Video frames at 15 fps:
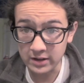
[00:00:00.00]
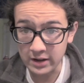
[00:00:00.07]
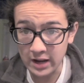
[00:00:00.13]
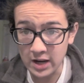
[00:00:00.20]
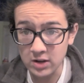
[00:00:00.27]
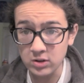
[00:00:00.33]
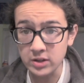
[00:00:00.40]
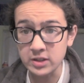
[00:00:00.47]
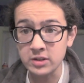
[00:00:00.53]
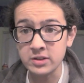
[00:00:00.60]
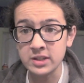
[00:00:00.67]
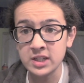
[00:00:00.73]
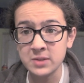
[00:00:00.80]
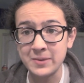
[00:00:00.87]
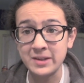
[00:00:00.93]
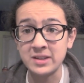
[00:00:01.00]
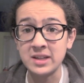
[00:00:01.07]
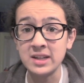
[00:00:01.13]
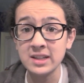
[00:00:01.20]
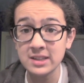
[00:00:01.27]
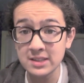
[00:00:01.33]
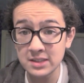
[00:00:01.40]
now, and you're thinking about
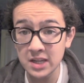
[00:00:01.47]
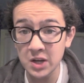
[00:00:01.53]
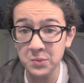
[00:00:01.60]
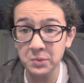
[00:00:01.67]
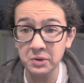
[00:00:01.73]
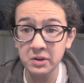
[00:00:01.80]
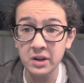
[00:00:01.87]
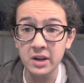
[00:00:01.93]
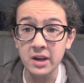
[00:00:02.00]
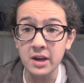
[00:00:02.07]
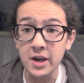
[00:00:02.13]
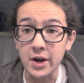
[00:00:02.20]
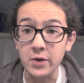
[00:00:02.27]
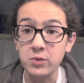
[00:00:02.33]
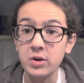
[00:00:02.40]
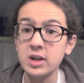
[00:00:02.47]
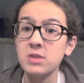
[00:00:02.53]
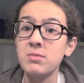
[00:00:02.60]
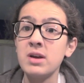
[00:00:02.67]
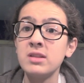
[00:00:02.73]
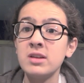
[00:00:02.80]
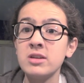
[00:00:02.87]
getting this camera, I would
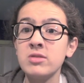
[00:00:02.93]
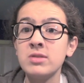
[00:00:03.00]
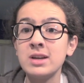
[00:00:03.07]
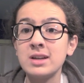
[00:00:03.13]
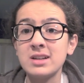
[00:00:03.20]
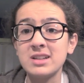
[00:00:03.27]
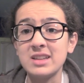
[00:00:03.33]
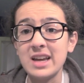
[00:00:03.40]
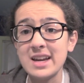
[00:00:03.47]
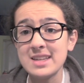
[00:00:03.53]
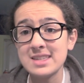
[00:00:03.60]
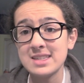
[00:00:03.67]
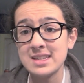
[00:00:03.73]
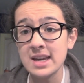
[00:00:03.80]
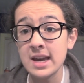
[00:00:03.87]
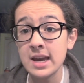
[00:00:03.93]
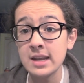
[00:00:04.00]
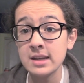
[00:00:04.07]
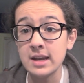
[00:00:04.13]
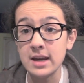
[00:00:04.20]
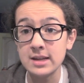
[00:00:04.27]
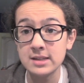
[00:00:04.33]
recommend that you get Class
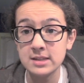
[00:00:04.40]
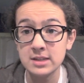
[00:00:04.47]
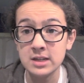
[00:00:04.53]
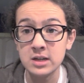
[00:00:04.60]
10 SD